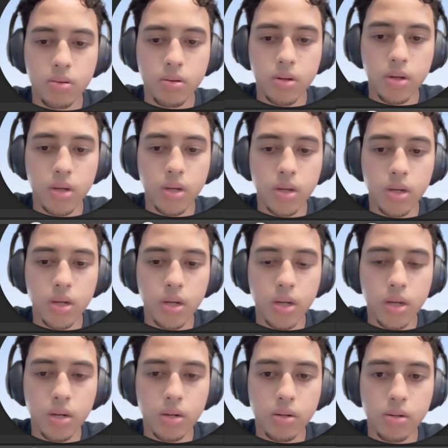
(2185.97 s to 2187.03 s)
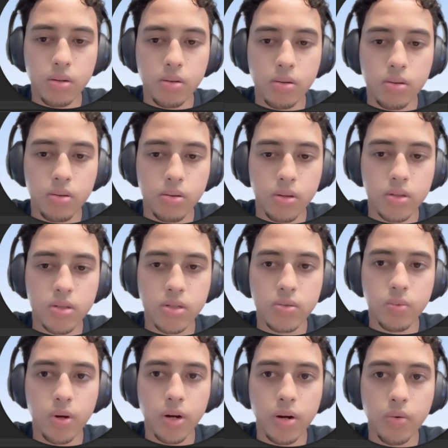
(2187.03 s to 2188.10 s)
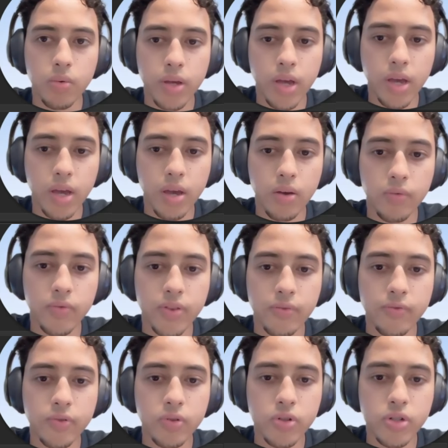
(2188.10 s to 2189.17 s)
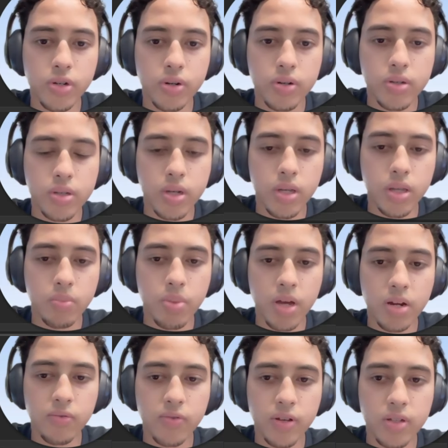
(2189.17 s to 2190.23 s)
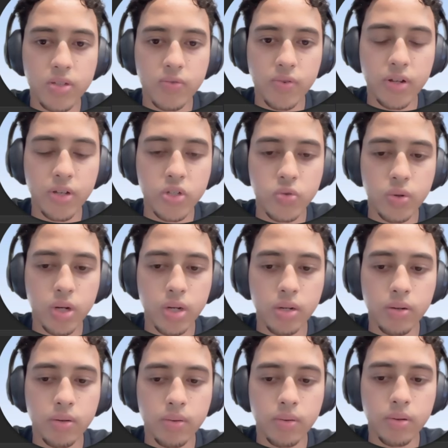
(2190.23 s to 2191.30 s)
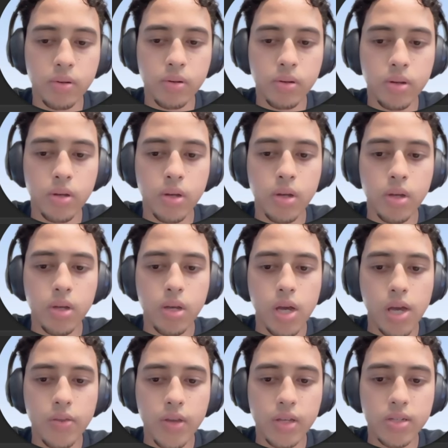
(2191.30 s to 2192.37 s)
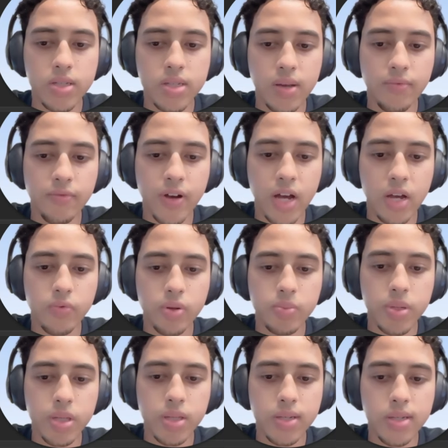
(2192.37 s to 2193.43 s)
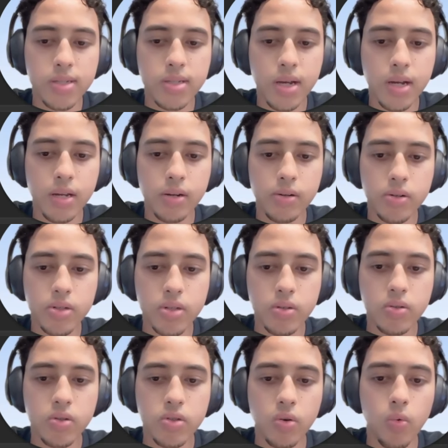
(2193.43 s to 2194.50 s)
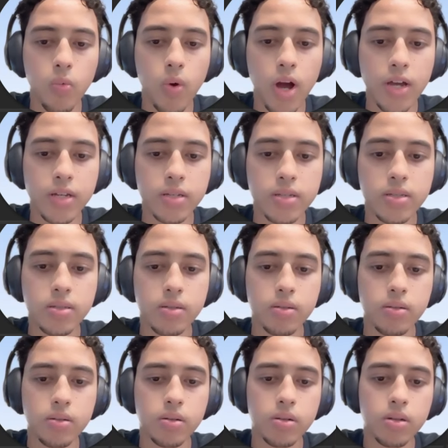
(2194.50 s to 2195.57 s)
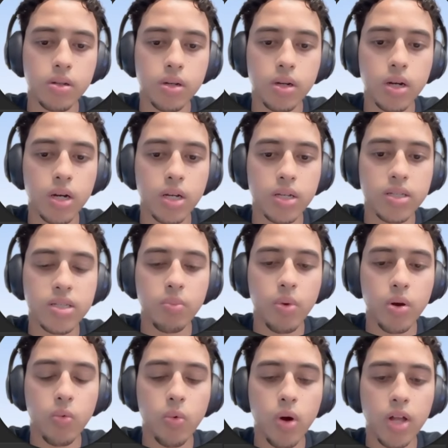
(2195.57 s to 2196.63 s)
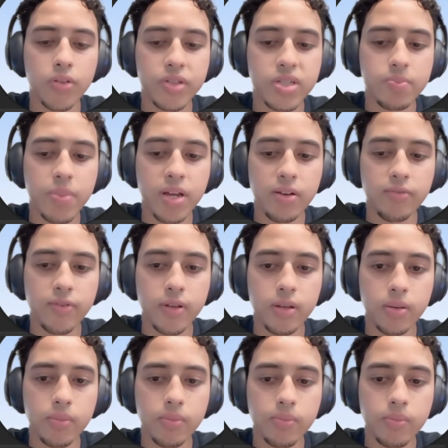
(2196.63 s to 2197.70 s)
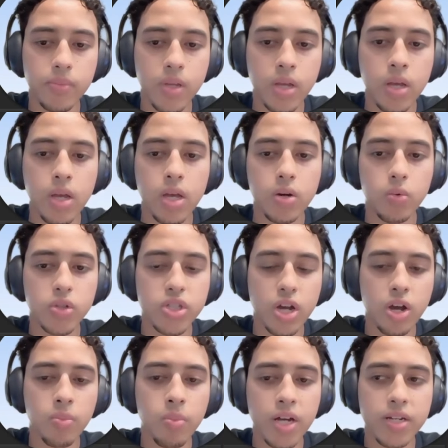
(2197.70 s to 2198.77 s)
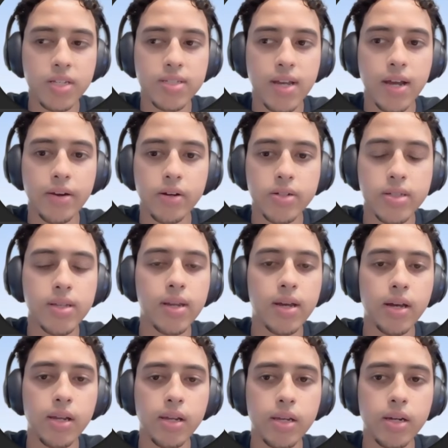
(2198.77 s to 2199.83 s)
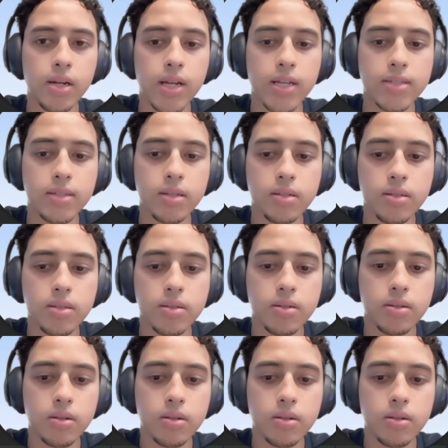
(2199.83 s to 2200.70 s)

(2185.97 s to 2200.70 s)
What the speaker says: And this is where we have the futures and the benefits for each one. And then step 5 would be the desires. So why does someone want this benefit? And we'll talk about desires in later lessons.